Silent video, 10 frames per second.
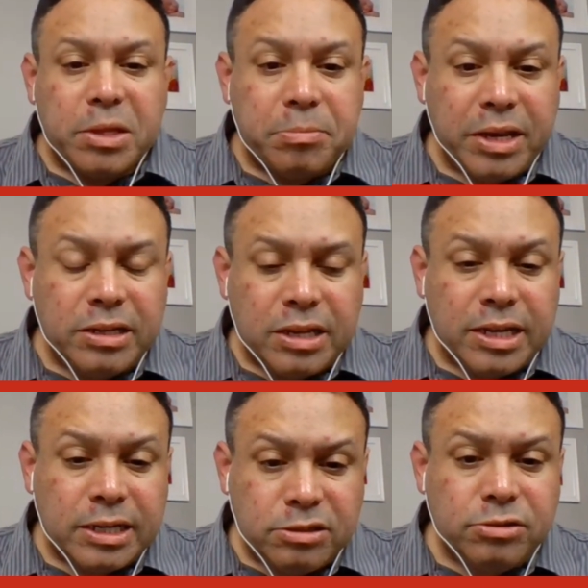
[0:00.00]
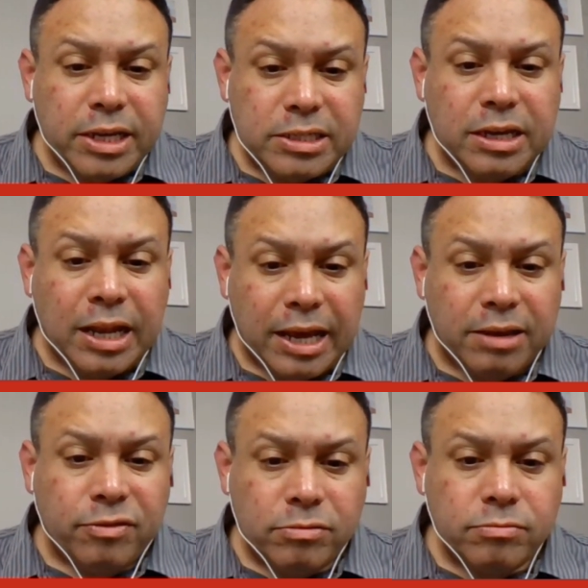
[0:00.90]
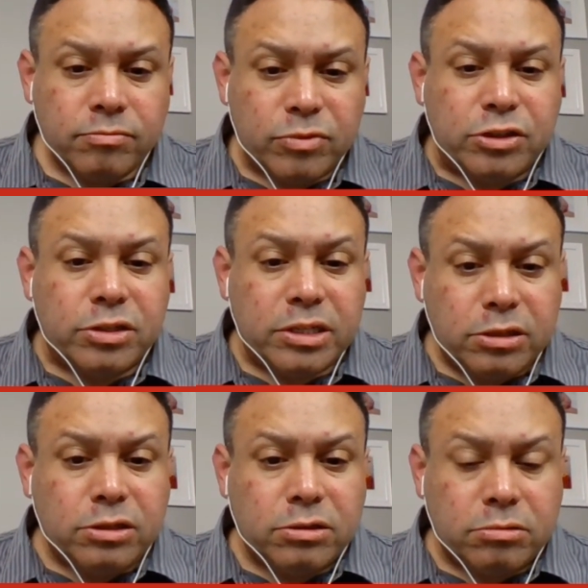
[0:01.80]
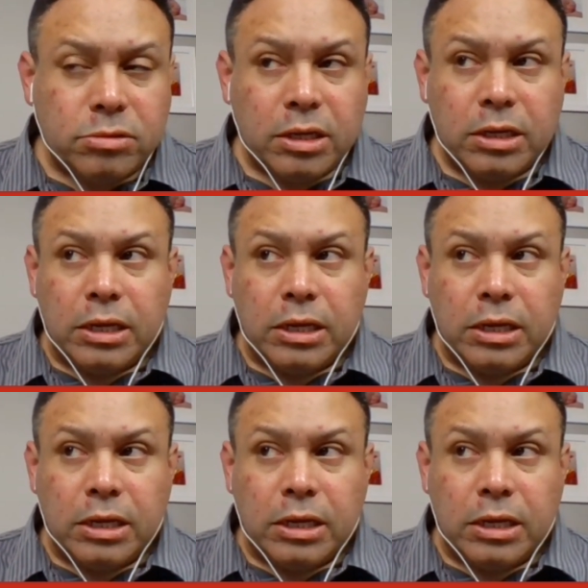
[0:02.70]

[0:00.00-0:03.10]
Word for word: The main the next two days of your life, what you need to do